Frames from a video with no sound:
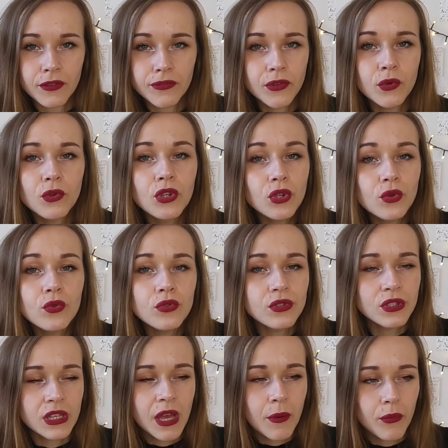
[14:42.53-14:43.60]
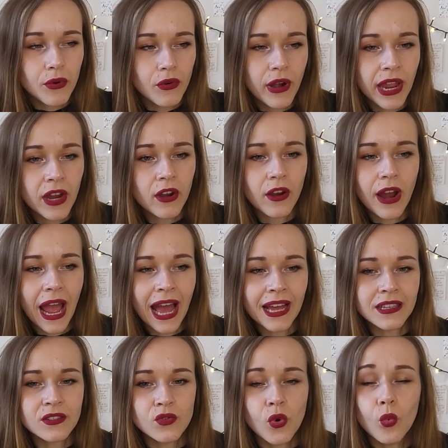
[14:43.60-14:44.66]
If you use prayer
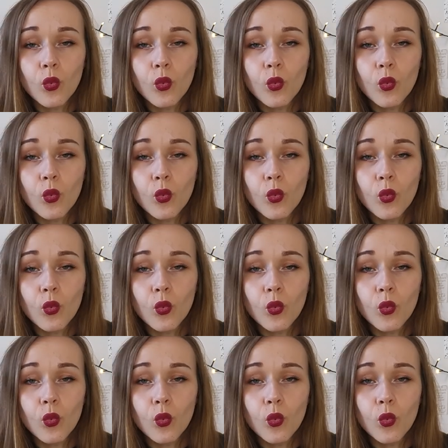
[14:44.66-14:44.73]
as